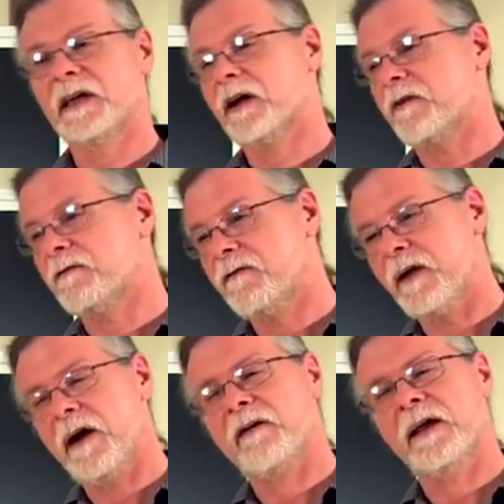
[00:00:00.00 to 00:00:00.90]
They are
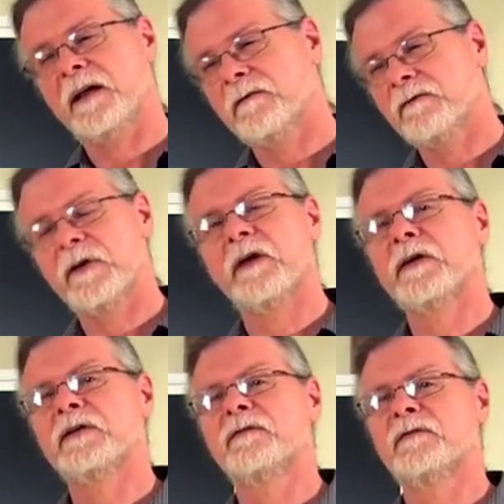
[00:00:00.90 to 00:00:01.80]
very,
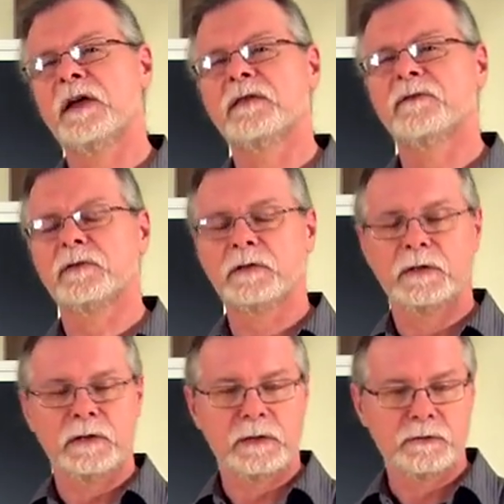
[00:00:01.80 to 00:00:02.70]
very faithful
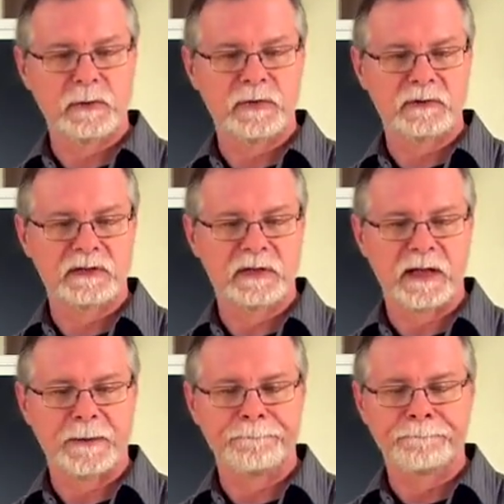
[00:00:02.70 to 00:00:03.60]
tributes to
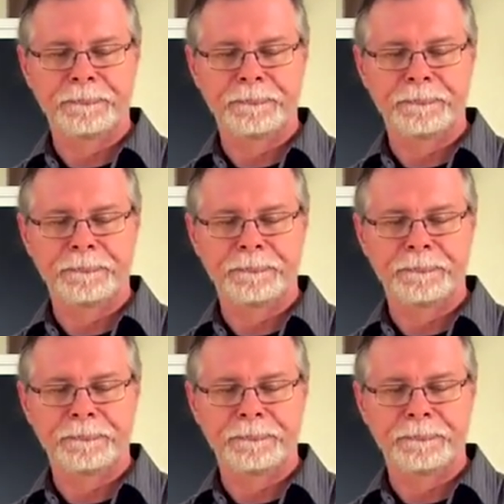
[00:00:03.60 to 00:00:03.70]
that.